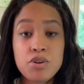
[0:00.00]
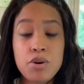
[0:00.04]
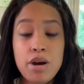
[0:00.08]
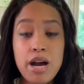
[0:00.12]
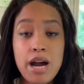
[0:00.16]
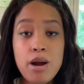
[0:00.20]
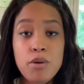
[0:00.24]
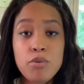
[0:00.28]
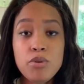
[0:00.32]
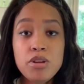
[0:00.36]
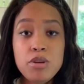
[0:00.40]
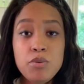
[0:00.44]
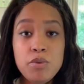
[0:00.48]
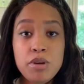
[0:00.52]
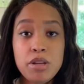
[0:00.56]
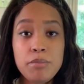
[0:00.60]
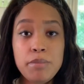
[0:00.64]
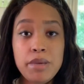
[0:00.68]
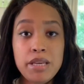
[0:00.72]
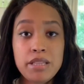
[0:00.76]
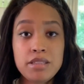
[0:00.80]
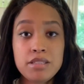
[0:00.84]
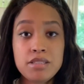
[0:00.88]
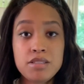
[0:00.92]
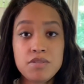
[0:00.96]
So I really want
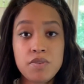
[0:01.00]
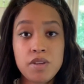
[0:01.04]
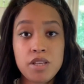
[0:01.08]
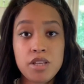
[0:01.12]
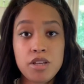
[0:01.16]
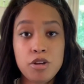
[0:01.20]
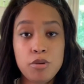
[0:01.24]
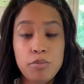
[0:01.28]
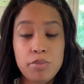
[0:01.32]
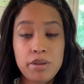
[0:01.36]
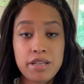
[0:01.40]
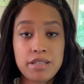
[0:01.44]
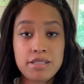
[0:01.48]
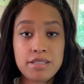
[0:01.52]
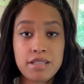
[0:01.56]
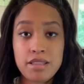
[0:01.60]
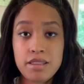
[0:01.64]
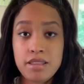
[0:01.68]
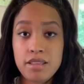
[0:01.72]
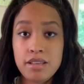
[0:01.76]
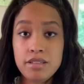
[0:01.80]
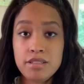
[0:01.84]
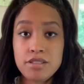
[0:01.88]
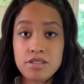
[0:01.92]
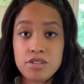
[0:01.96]
to make this video because I
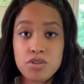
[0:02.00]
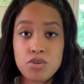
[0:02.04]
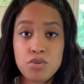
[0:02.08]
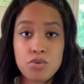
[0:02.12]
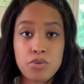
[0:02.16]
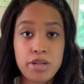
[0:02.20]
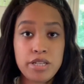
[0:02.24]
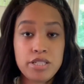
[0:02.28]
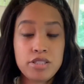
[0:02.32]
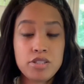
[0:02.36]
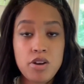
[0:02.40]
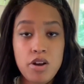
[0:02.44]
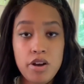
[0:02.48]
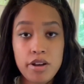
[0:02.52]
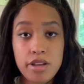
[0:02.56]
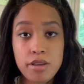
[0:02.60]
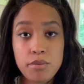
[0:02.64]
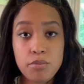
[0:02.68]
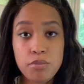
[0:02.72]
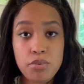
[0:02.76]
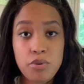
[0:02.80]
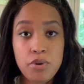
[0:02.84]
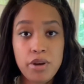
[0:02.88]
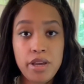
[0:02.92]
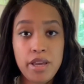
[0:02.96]
think it's a great
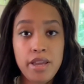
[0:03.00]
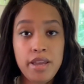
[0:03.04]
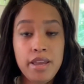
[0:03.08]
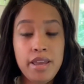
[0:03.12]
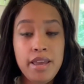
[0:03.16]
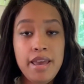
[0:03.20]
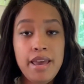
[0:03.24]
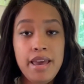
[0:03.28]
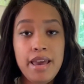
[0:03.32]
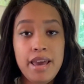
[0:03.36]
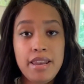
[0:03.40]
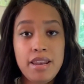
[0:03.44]
talking point.